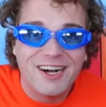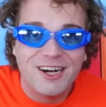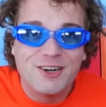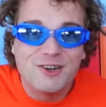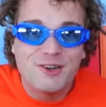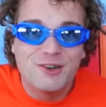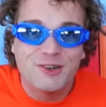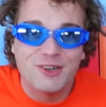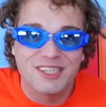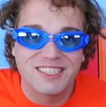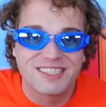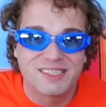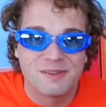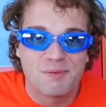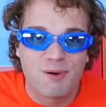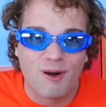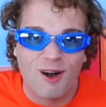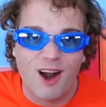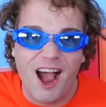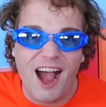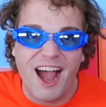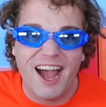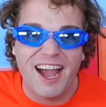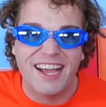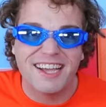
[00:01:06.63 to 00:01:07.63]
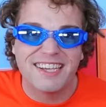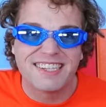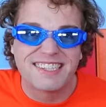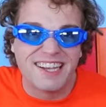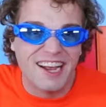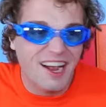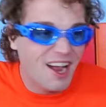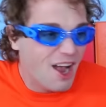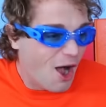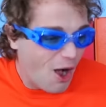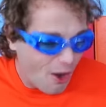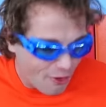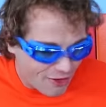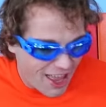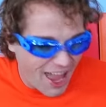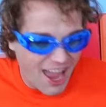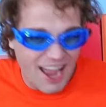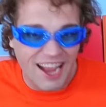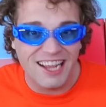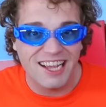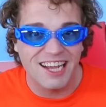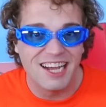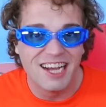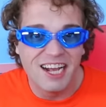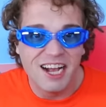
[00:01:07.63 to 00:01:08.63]
Ooh, a surprise.
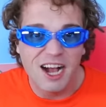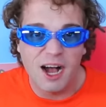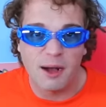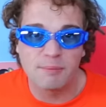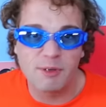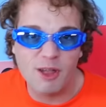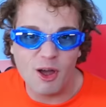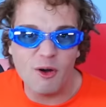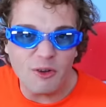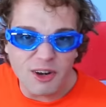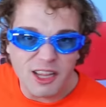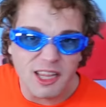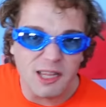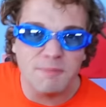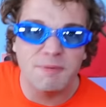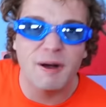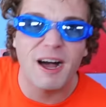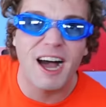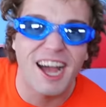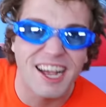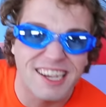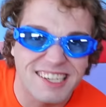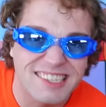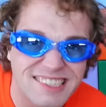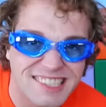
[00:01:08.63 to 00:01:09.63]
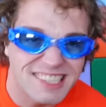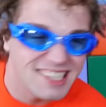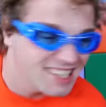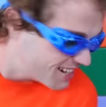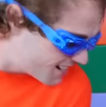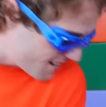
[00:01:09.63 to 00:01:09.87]
Okay, I'm going in the box.